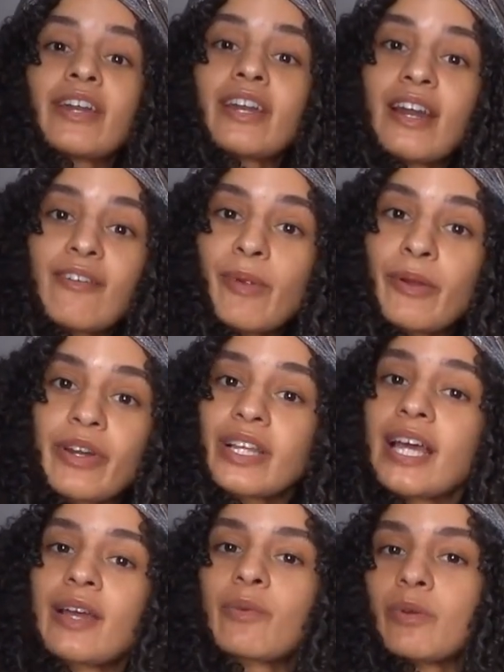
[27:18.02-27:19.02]
I didn't have my ring
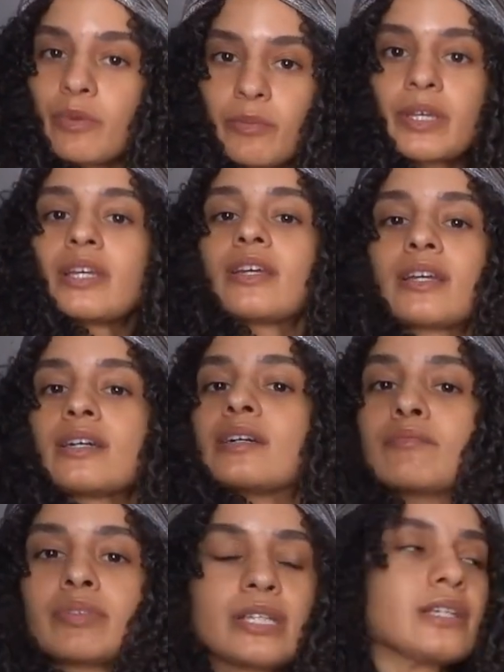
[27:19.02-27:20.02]
light, we would be in
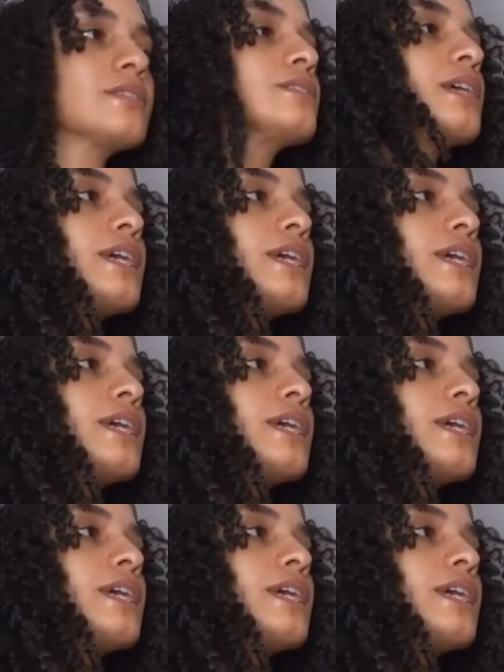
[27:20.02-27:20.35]
complete